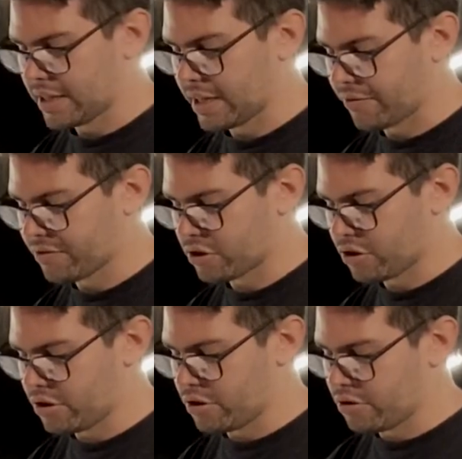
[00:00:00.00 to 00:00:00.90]
After
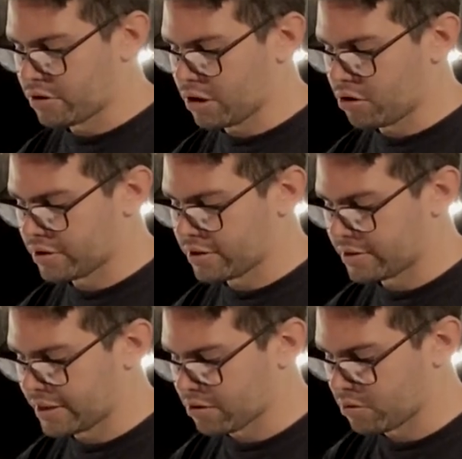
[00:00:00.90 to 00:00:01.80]
you close the
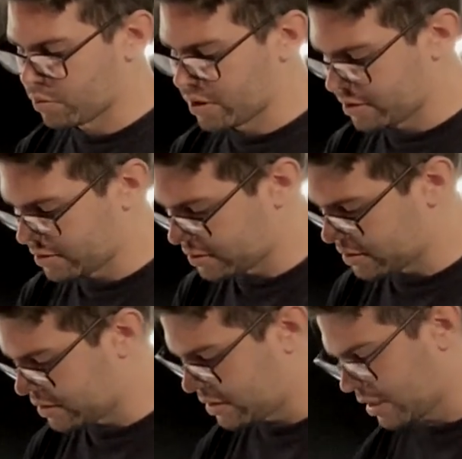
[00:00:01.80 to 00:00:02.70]
second one,
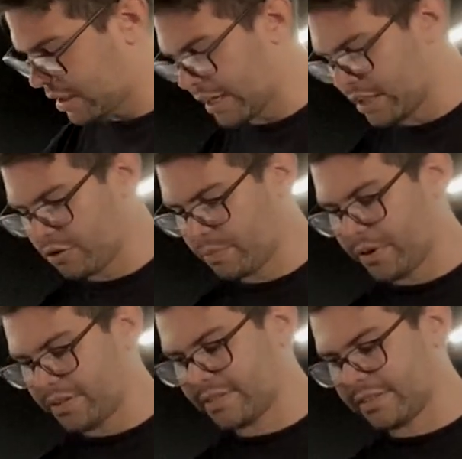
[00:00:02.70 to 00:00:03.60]
and you
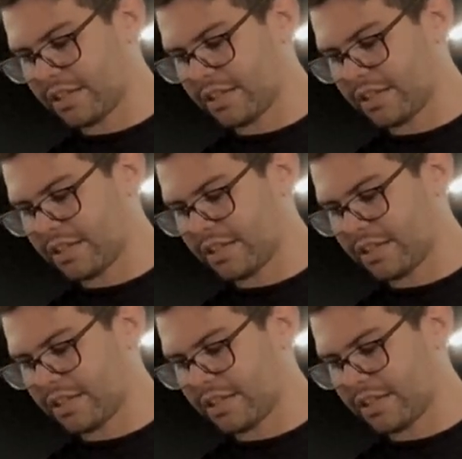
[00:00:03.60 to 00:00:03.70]
press